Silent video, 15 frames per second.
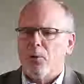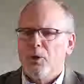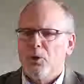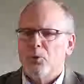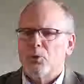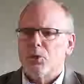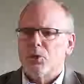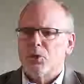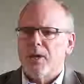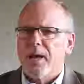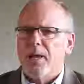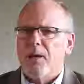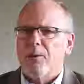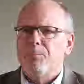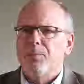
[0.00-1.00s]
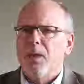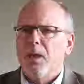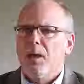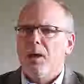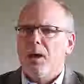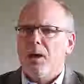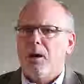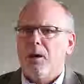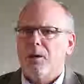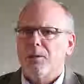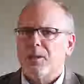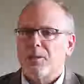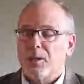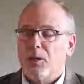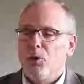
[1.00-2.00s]
usage data
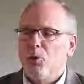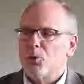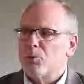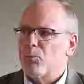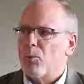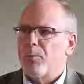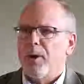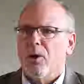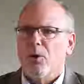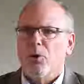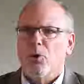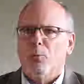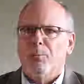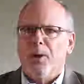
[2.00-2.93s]
that they use in preparing your